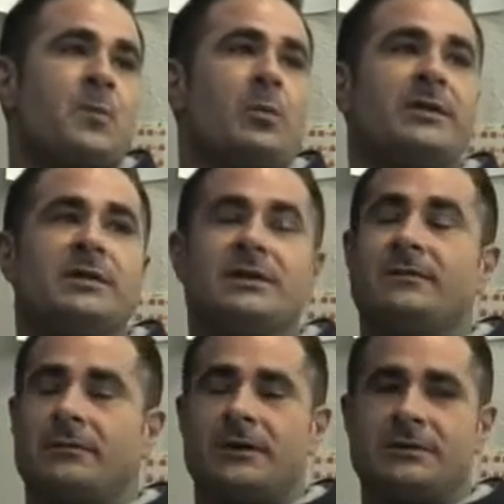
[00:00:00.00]
with the
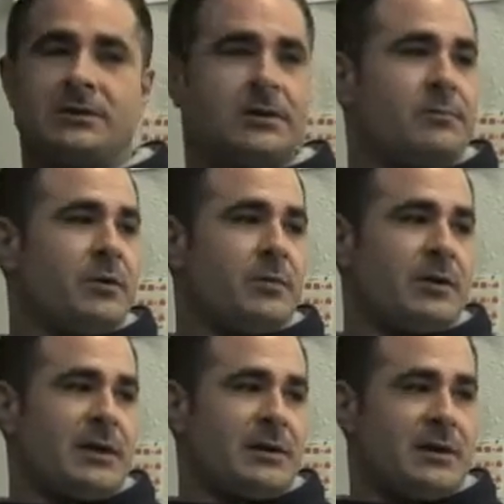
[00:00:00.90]
differential input, what
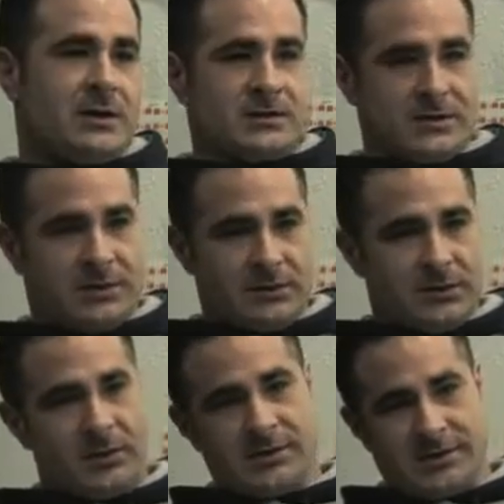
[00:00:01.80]
that does is it
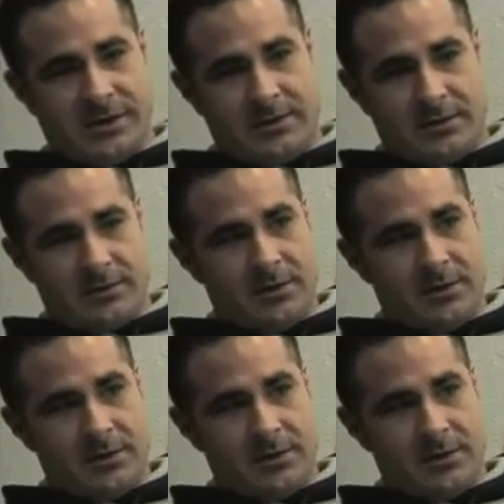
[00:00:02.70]
looks at the